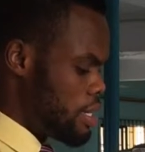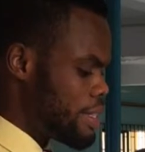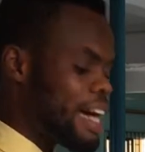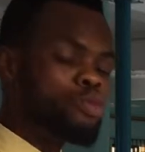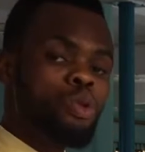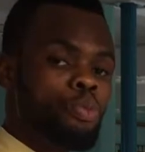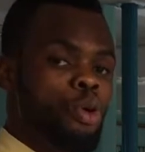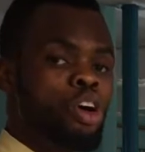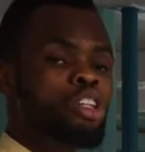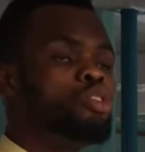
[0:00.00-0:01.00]
that we
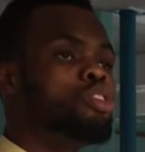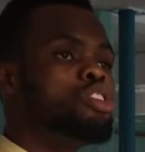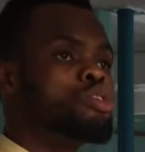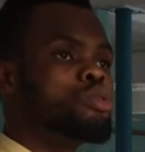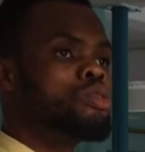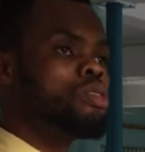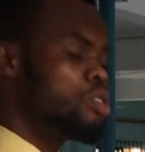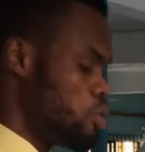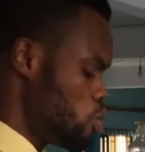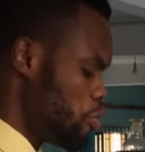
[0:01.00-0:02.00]
pour into this
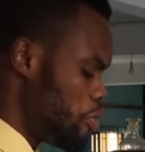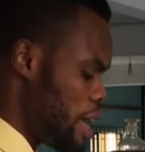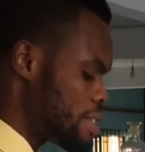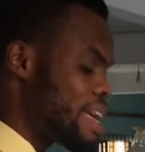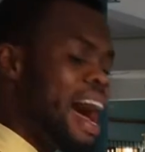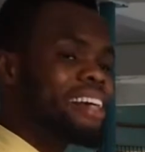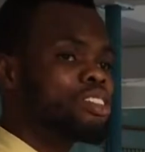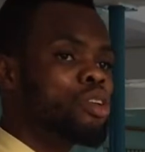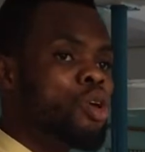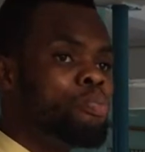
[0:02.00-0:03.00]
conical flask has
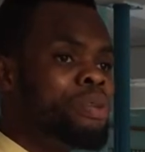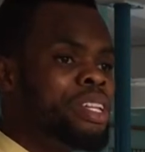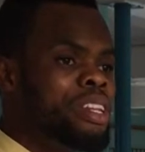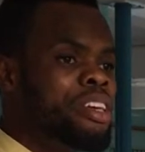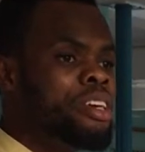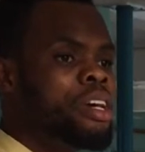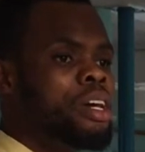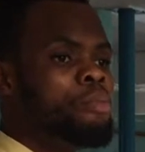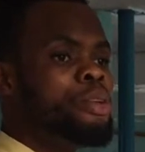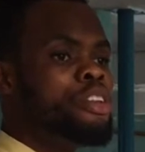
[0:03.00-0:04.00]
completely
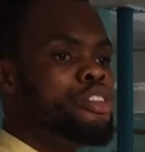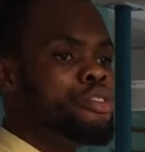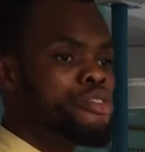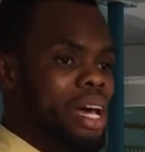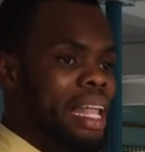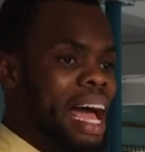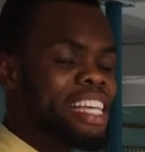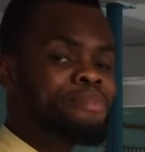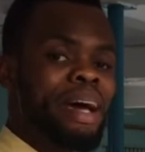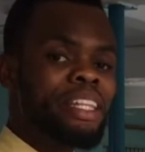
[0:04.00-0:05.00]
been
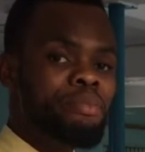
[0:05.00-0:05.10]
neutralized by the